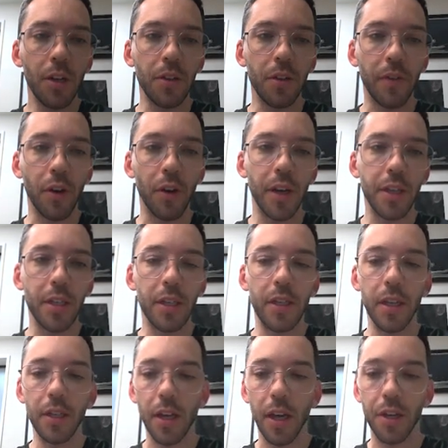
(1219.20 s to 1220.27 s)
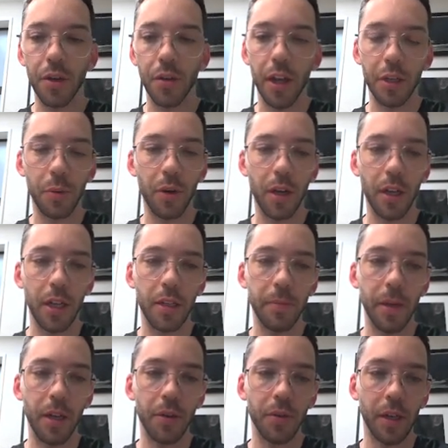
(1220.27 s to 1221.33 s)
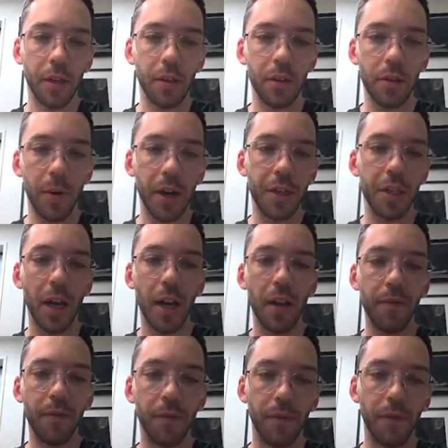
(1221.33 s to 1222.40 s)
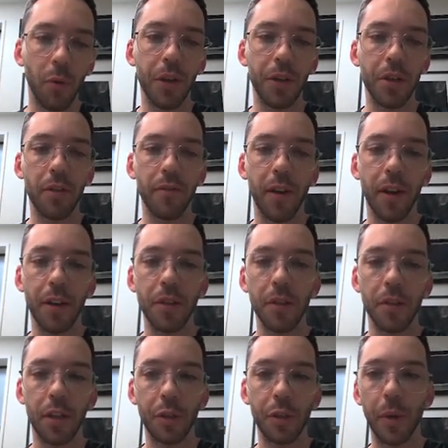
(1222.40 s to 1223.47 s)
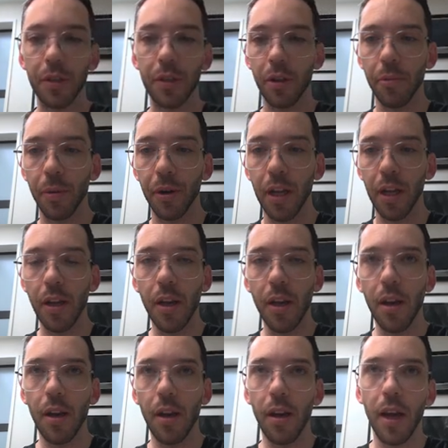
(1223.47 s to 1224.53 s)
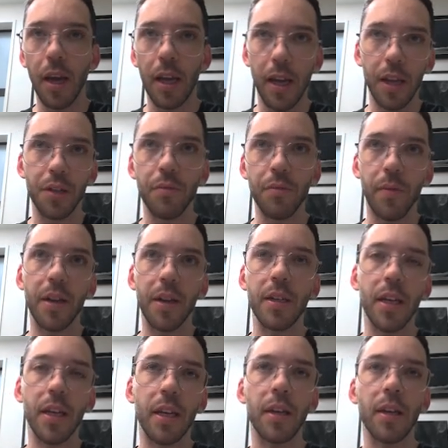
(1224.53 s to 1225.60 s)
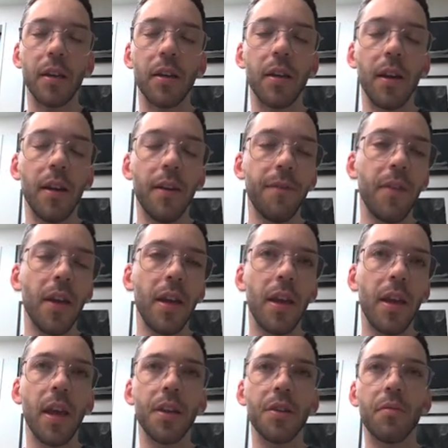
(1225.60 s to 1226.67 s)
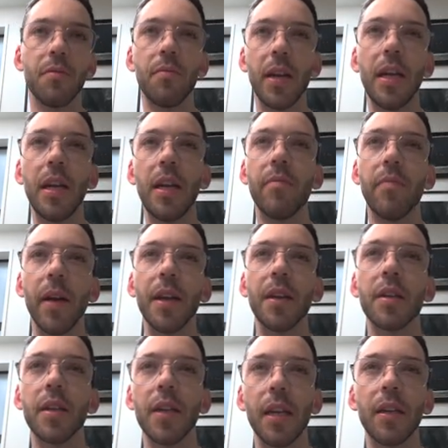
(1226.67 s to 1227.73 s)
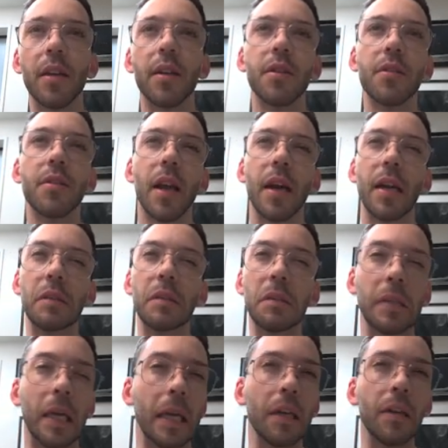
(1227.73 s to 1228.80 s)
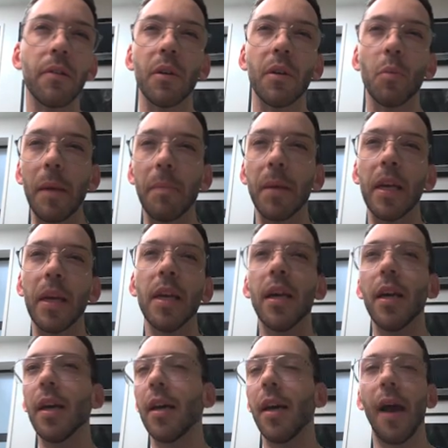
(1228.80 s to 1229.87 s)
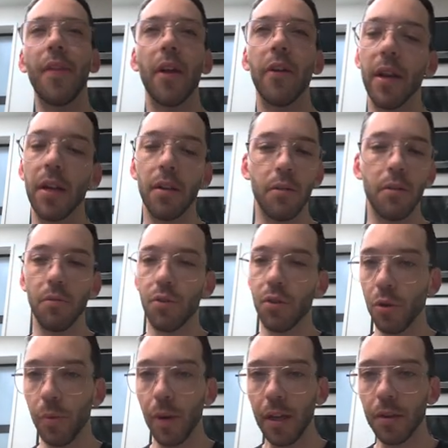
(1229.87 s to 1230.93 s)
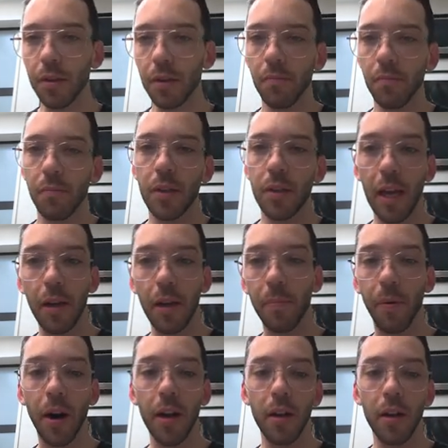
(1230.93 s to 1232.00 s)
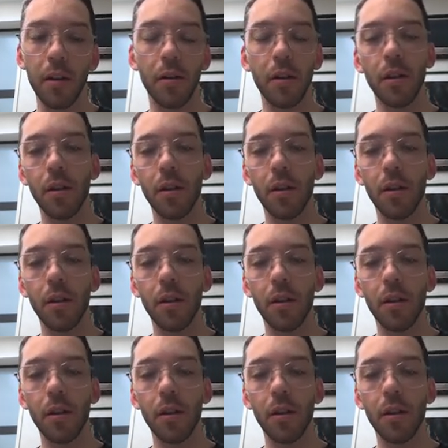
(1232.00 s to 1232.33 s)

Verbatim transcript: So if you've got an SCC in situ, that's what you need to be using. Twice a day for 4 weeks to the face, 6 weeks to the body. It gets red and tender. If they get really red and tender and it's like tender and weepy and they're at 2 weeks, take a break,